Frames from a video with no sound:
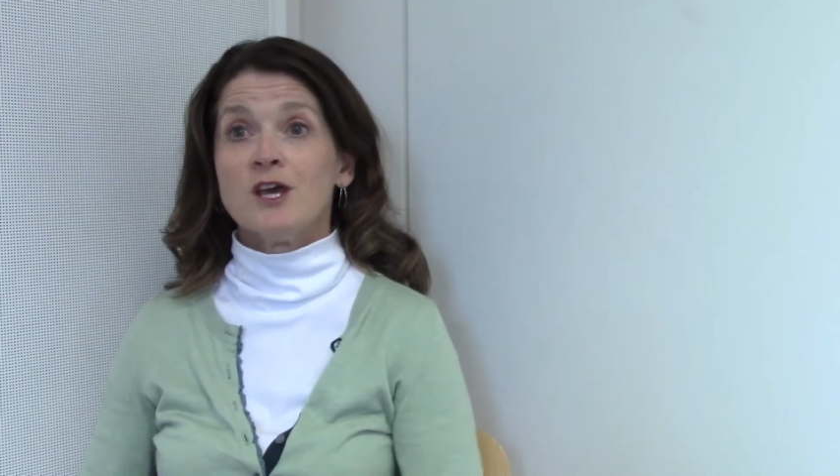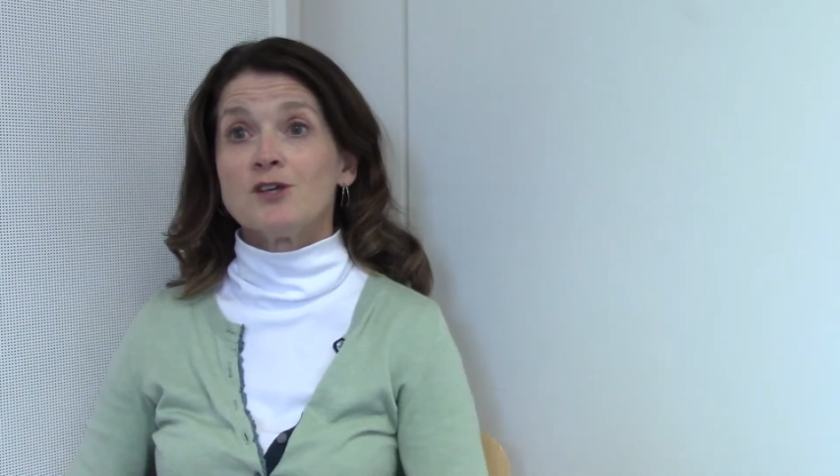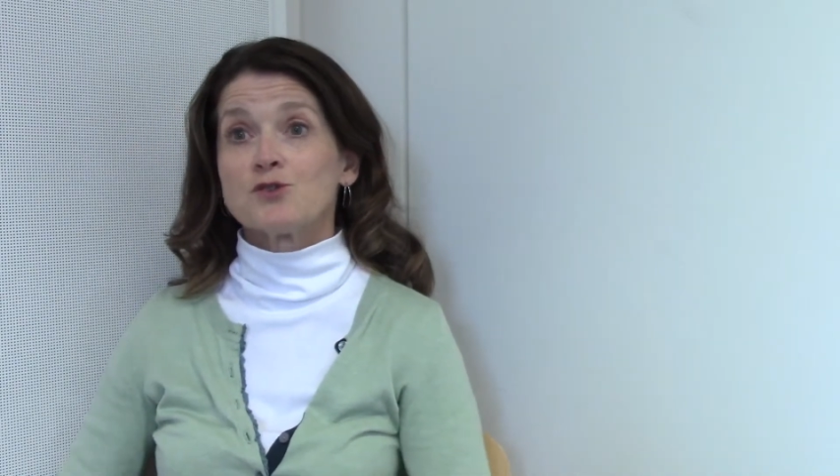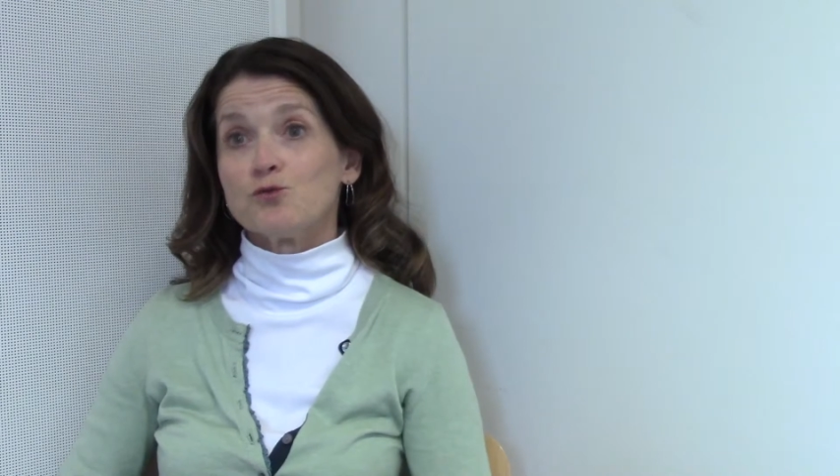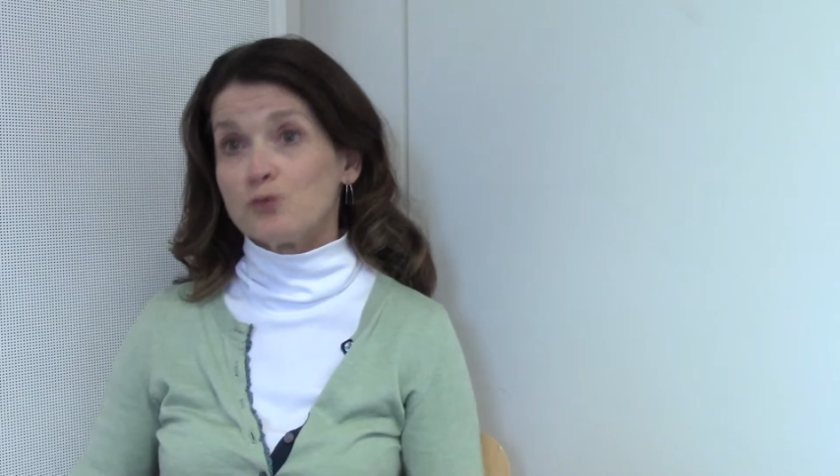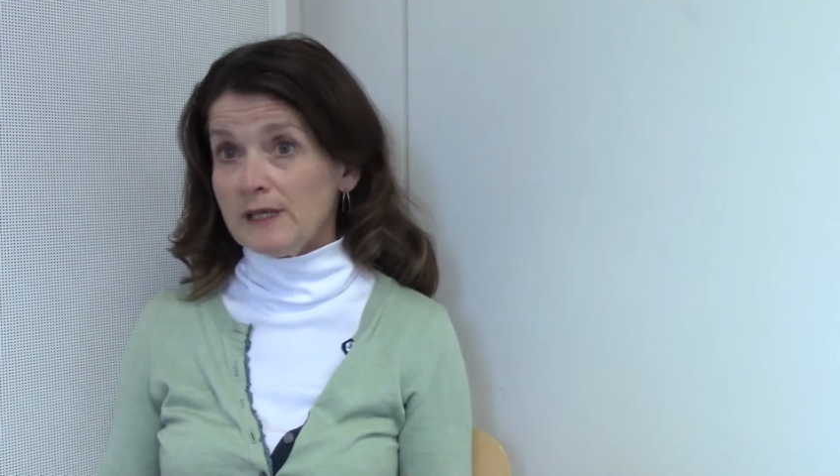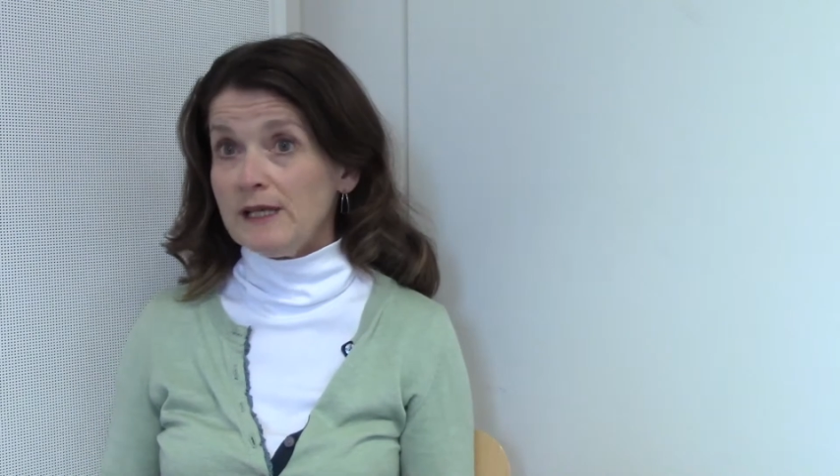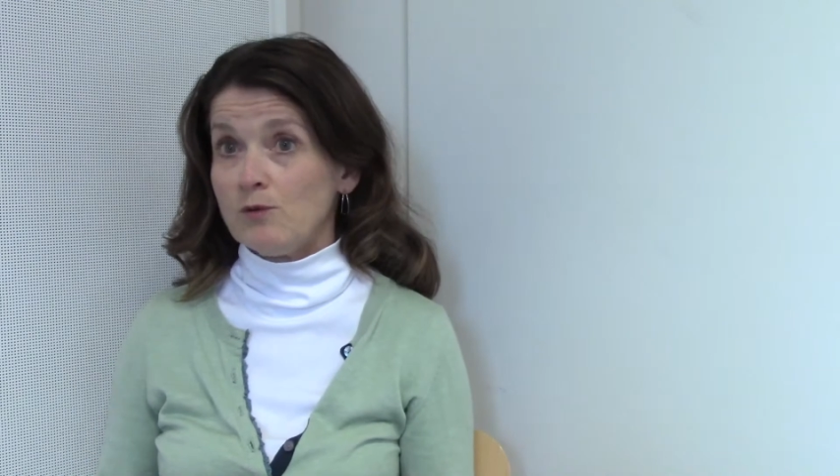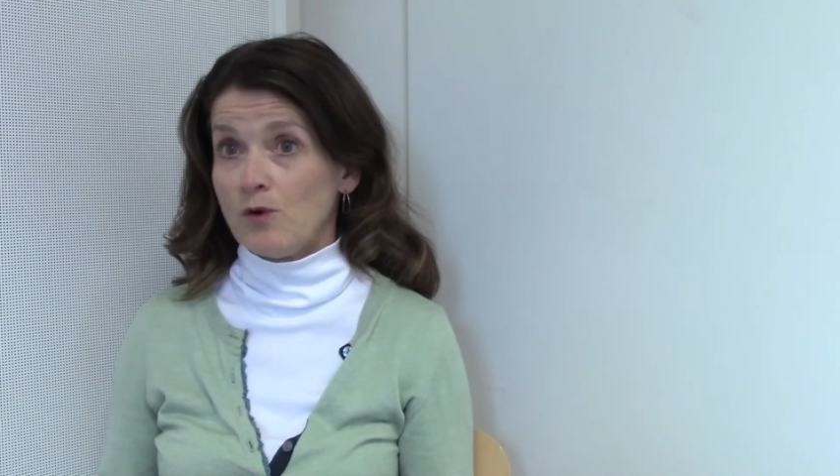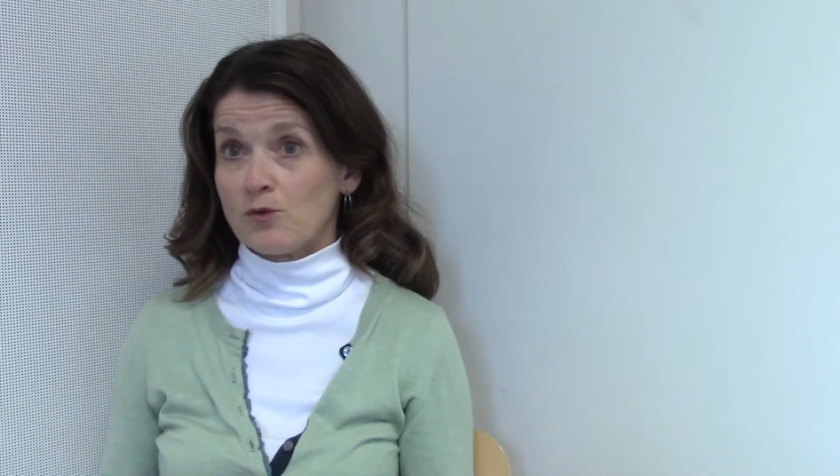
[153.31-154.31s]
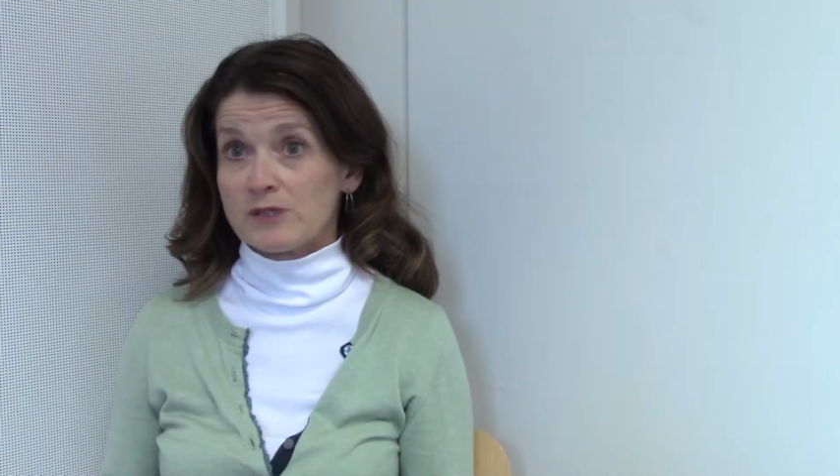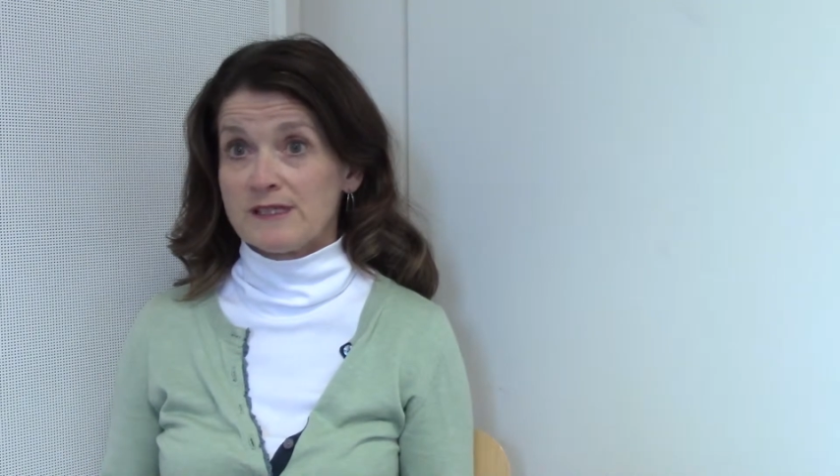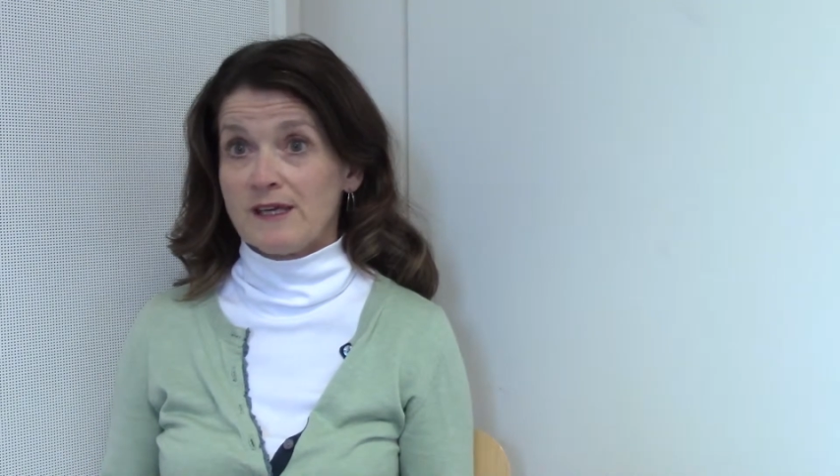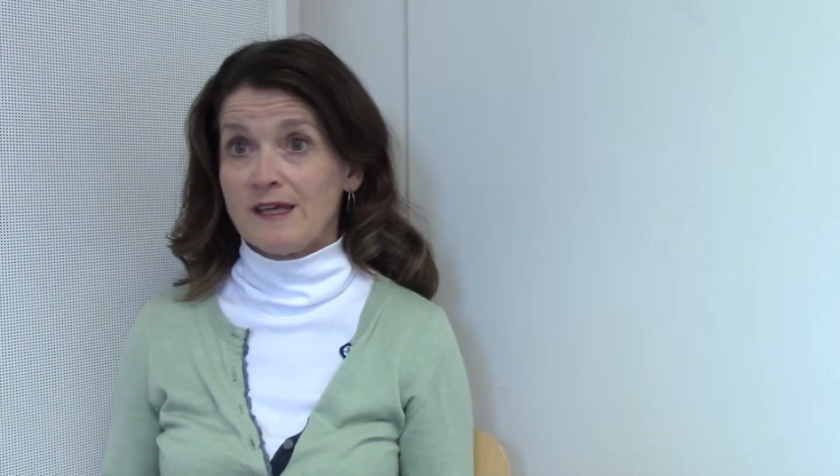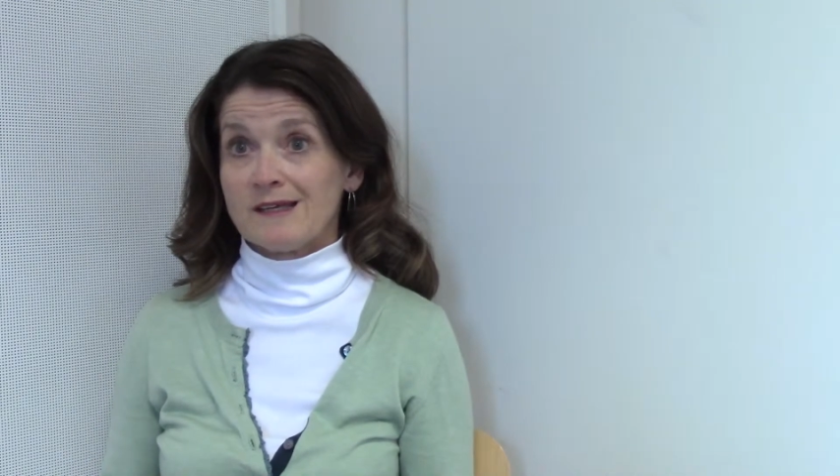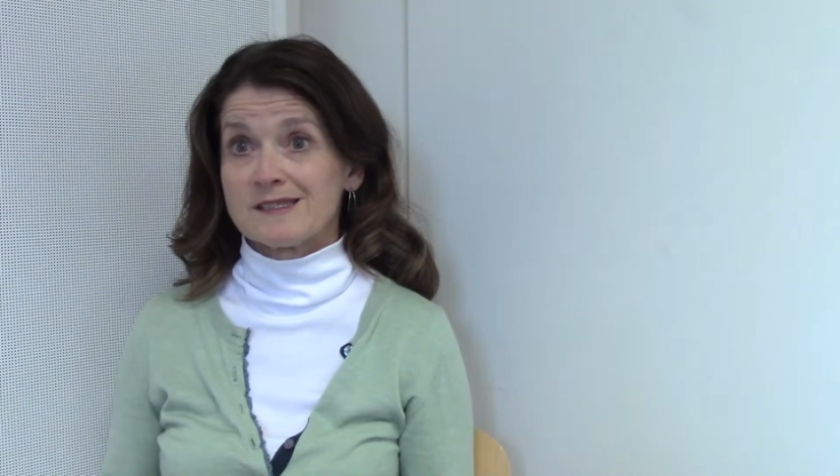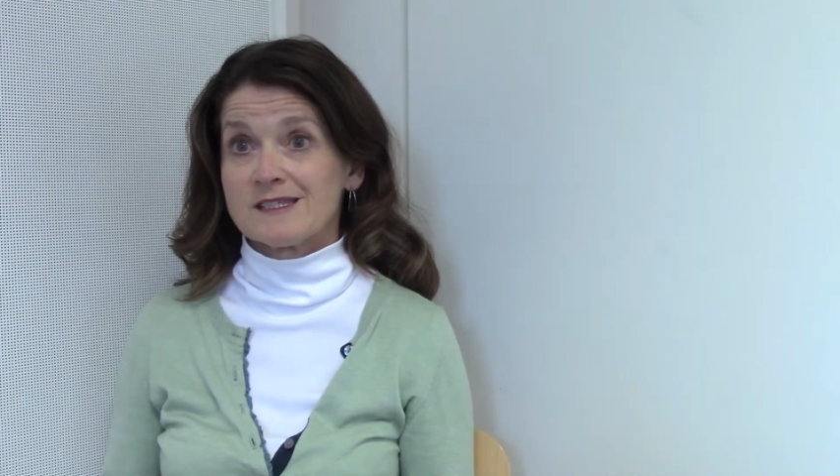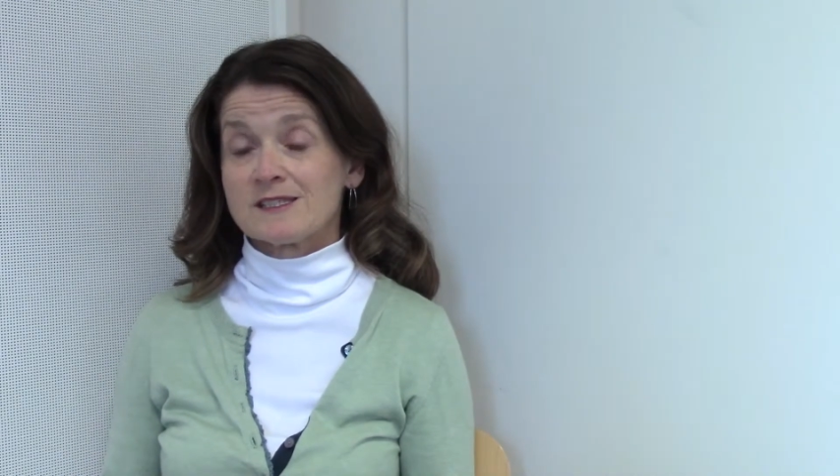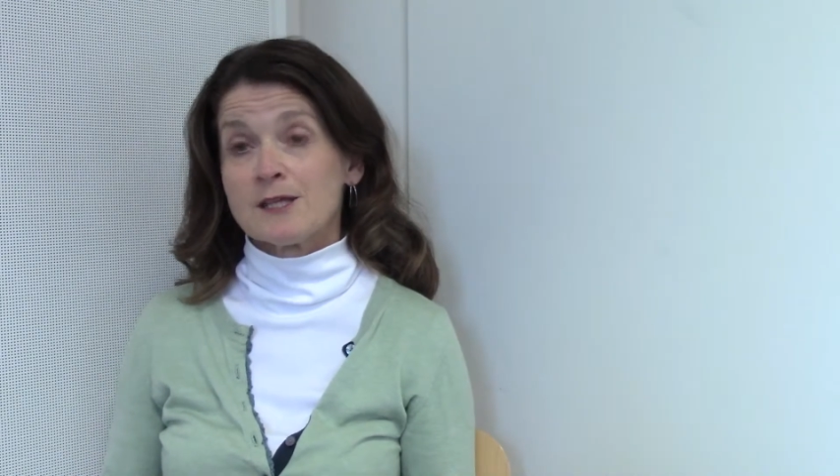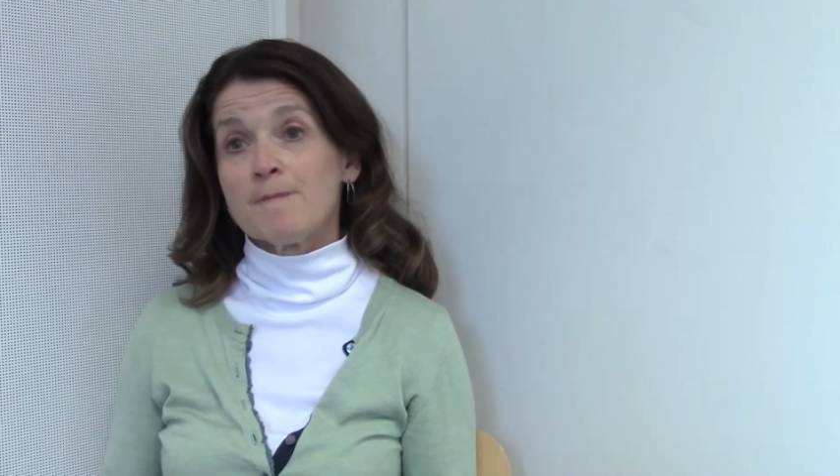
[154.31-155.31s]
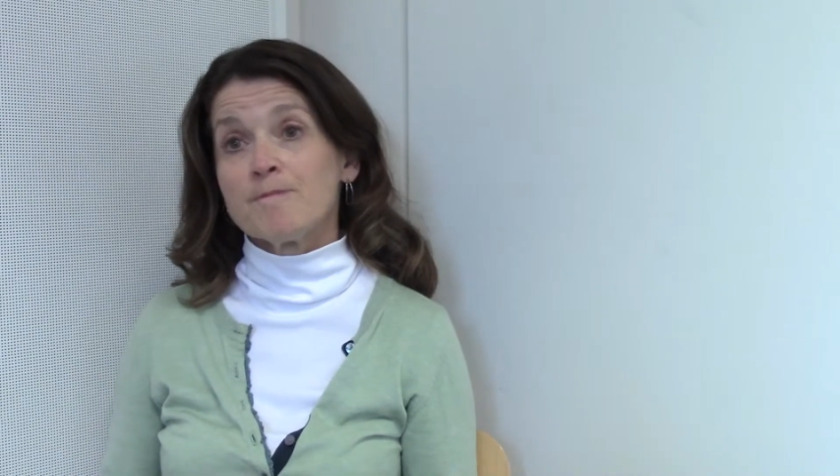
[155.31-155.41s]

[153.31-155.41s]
So really what we're seeing is this